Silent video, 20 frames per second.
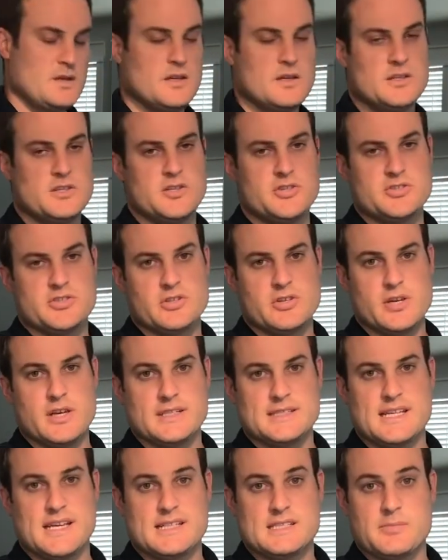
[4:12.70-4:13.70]
Usually it
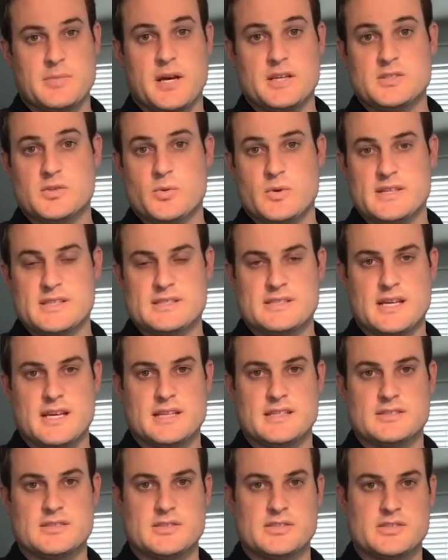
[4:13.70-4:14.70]
takes about 20
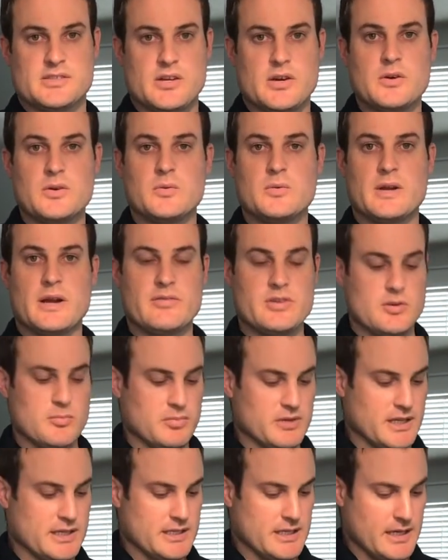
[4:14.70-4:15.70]
seconds or so whenever you're
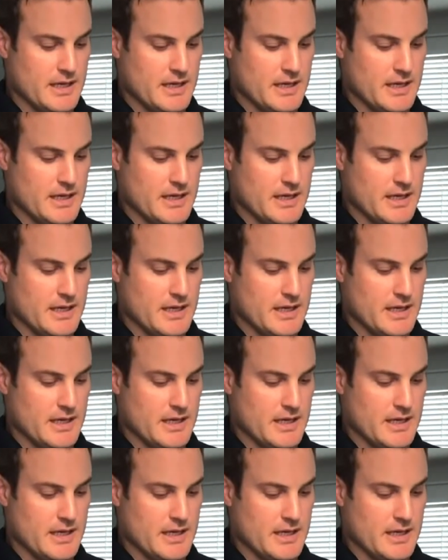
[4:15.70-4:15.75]
blending